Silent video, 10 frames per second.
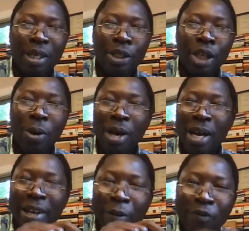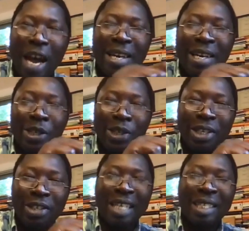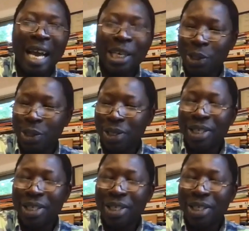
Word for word: So the financial transactions